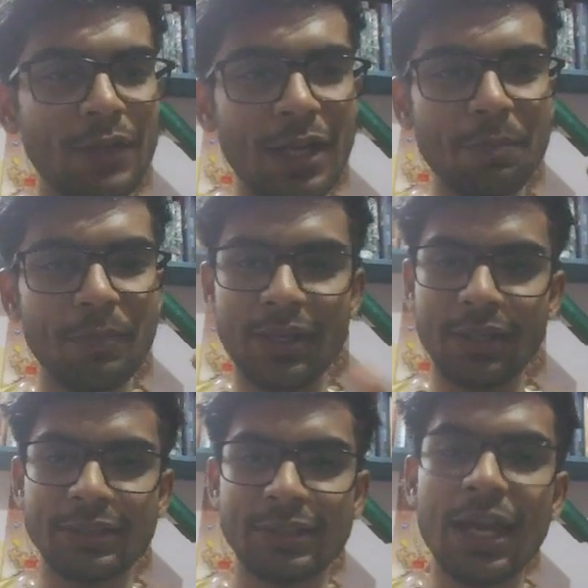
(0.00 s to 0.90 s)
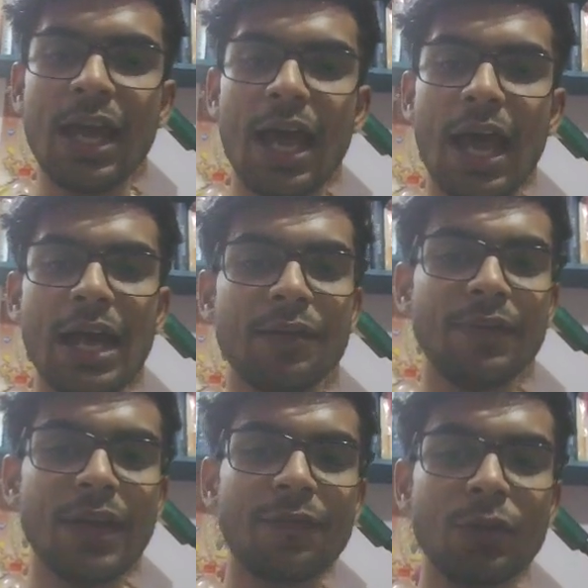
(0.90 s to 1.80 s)
matrix, and we
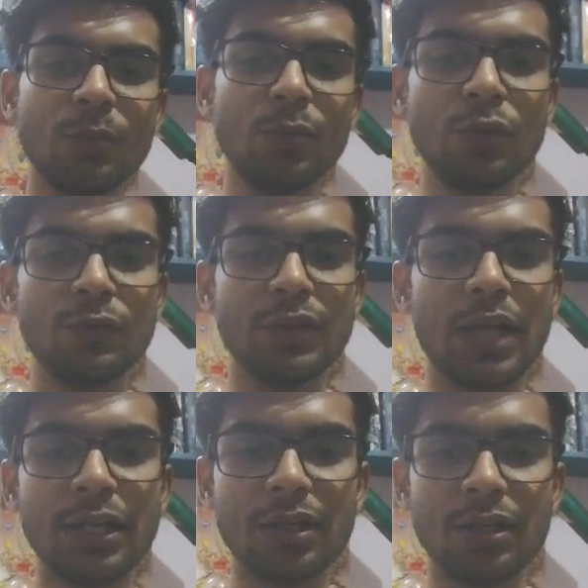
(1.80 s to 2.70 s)
have to move that